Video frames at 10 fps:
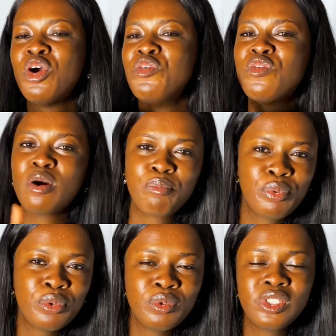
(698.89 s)

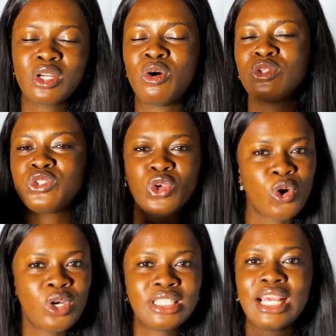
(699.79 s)
rumpled or
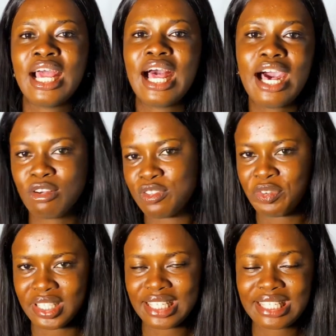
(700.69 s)
torn
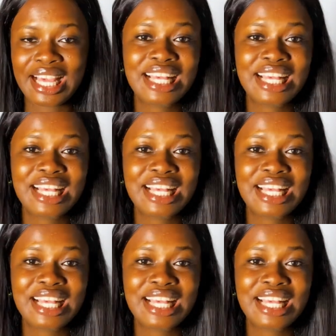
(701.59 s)
outfits.